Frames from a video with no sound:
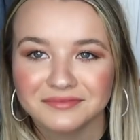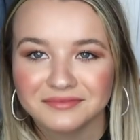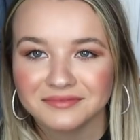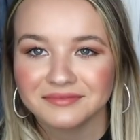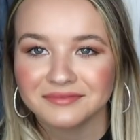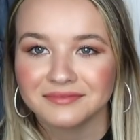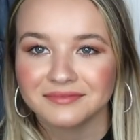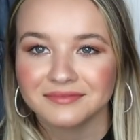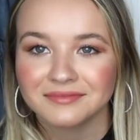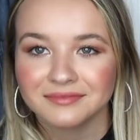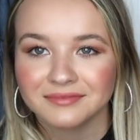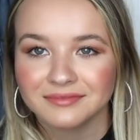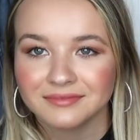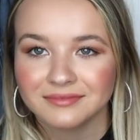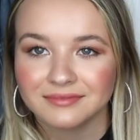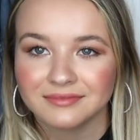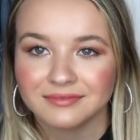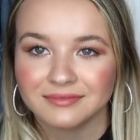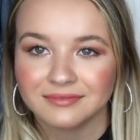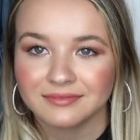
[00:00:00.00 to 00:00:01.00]

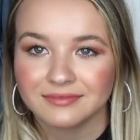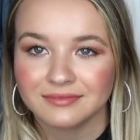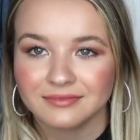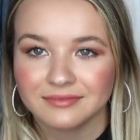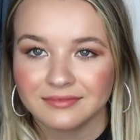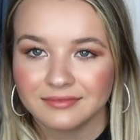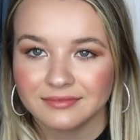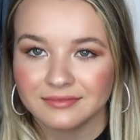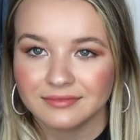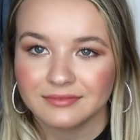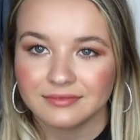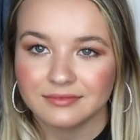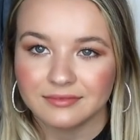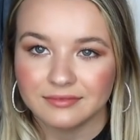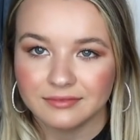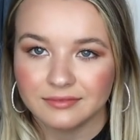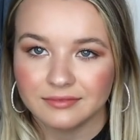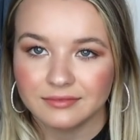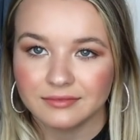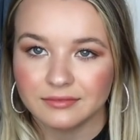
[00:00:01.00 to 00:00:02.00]

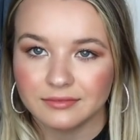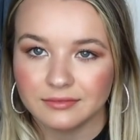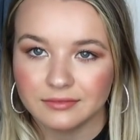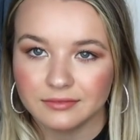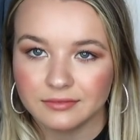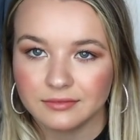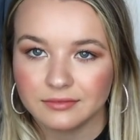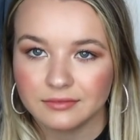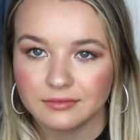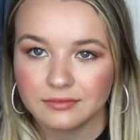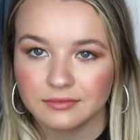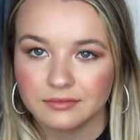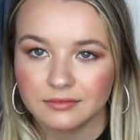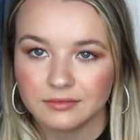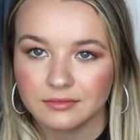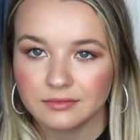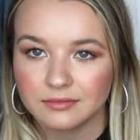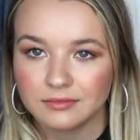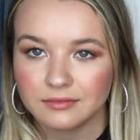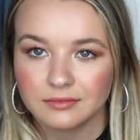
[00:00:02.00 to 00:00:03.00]

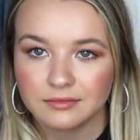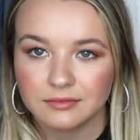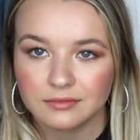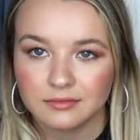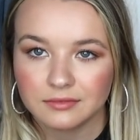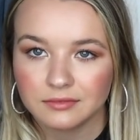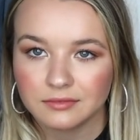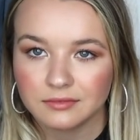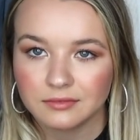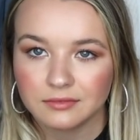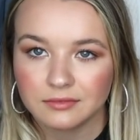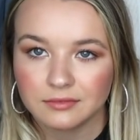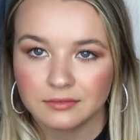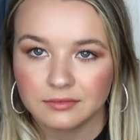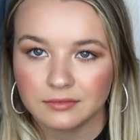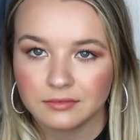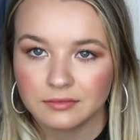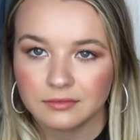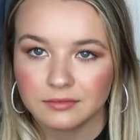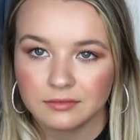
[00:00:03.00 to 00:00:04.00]

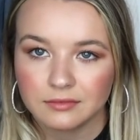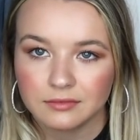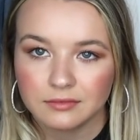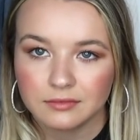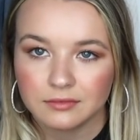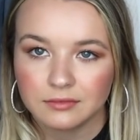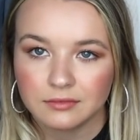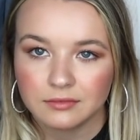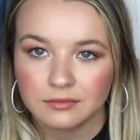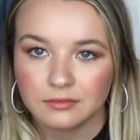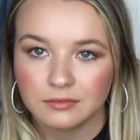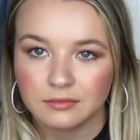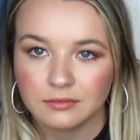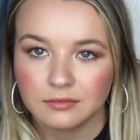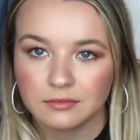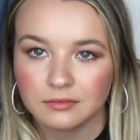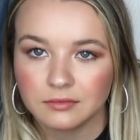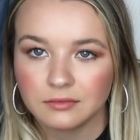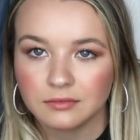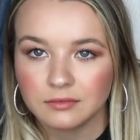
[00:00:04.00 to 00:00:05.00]

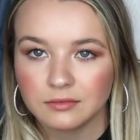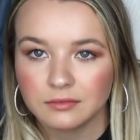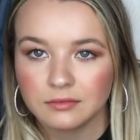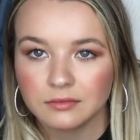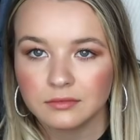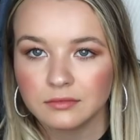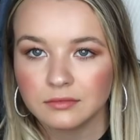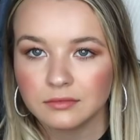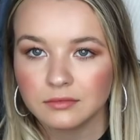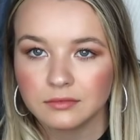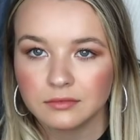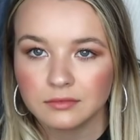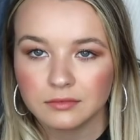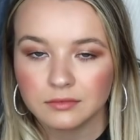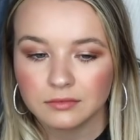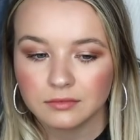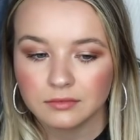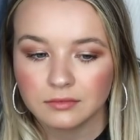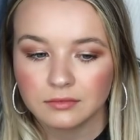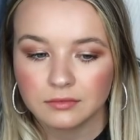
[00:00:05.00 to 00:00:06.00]

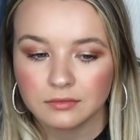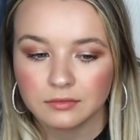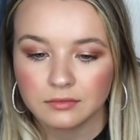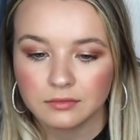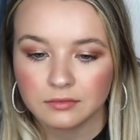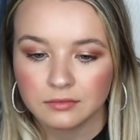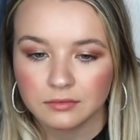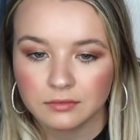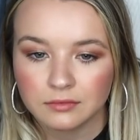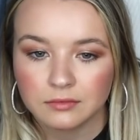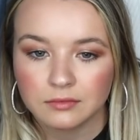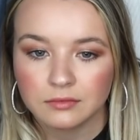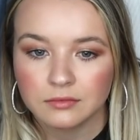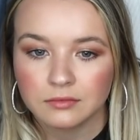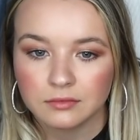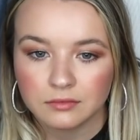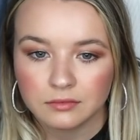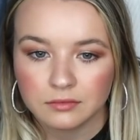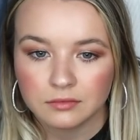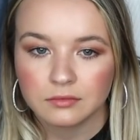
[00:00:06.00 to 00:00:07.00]

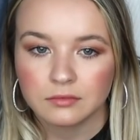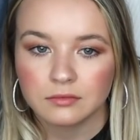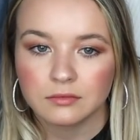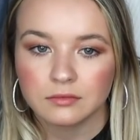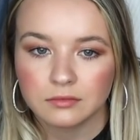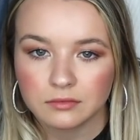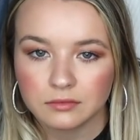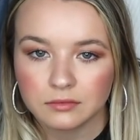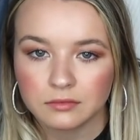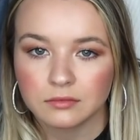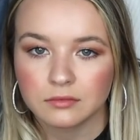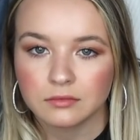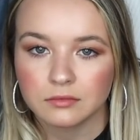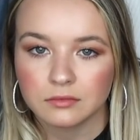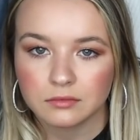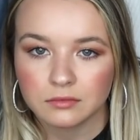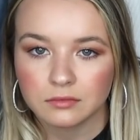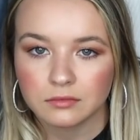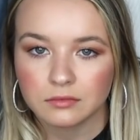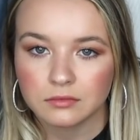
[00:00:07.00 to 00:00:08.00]
[no speech]